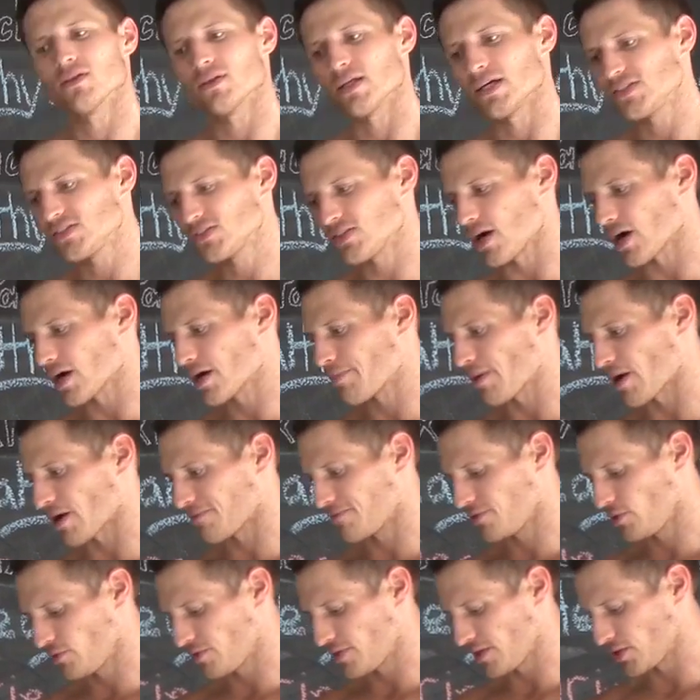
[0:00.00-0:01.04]
Let's talk
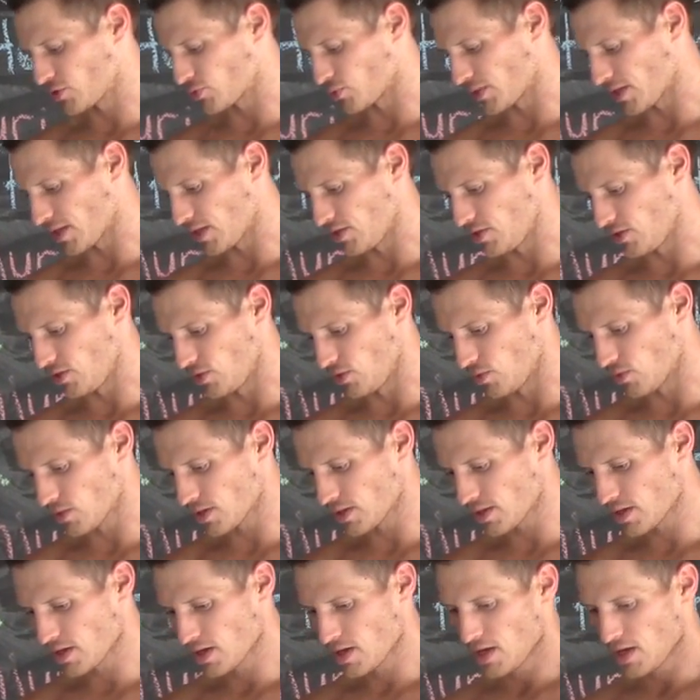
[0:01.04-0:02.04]
about a few things we can do